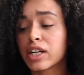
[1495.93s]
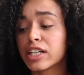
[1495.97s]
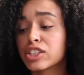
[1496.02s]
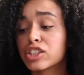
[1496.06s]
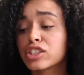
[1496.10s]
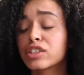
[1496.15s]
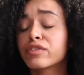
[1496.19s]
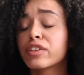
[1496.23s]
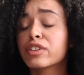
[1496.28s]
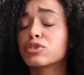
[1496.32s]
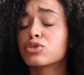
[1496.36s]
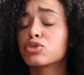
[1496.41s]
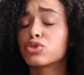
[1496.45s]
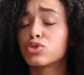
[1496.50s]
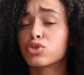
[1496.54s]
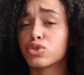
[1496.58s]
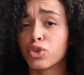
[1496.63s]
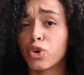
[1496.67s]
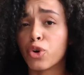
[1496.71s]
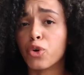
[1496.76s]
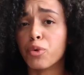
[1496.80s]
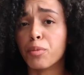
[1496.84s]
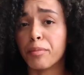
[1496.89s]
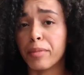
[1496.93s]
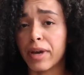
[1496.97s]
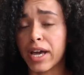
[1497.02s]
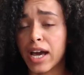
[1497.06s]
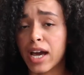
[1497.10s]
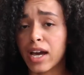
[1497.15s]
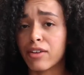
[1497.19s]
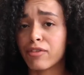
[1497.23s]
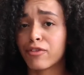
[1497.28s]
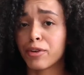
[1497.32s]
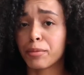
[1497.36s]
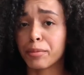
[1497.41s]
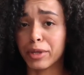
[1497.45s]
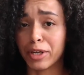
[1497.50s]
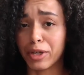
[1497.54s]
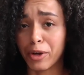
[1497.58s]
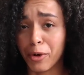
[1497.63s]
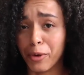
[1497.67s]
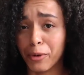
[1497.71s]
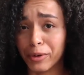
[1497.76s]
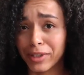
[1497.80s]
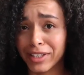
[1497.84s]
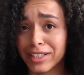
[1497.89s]
I just felt so bad for
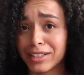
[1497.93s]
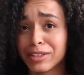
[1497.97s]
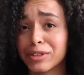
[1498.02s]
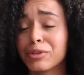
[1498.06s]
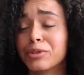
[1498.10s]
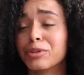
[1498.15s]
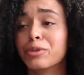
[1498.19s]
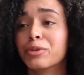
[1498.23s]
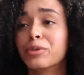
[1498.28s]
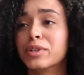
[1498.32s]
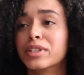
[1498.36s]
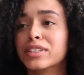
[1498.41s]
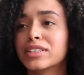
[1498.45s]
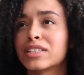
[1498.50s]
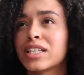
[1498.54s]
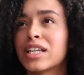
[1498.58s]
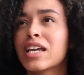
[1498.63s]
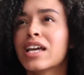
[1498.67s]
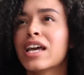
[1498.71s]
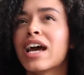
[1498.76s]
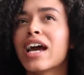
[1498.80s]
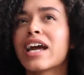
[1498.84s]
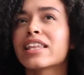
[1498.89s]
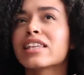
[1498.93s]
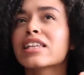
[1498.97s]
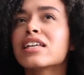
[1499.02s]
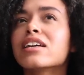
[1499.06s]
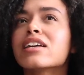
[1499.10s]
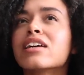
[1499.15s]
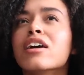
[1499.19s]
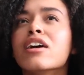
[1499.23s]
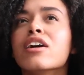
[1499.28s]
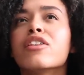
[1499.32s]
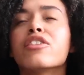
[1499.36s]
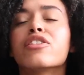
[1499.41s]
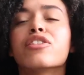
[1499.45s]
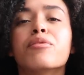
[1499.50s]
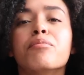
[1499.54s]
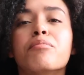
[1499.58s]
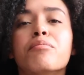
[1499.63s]
Piccolo, who is, I think, the